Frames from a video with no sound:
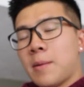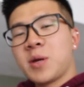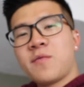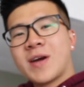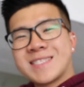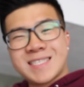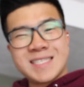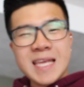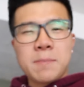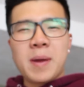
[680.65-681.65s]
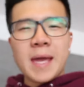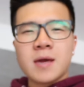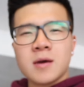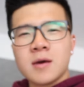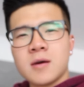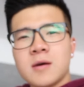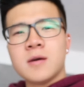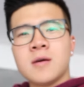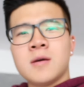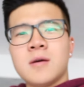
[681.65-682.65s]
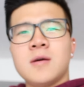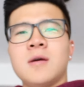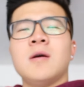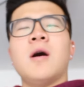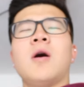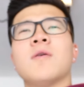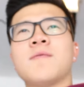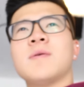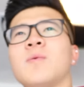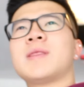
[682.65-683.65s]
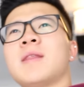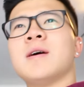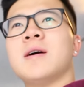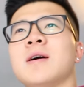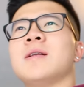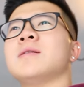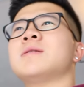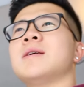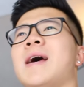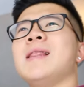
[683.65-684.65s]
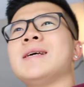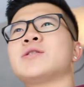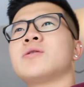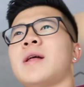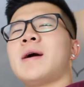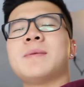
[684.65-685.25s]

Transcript: gonna give you guys a sneak peek of what the, the headlights look like.